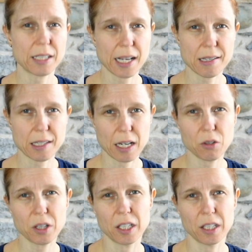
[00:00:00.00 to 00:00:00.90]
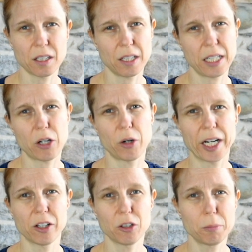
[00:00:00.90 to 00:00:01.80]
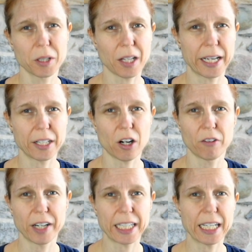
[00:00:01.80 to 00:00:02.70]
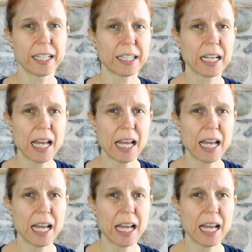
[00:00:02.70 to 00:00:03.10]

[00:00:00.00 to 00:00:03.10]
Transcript: test out the NeoAir UberLite already and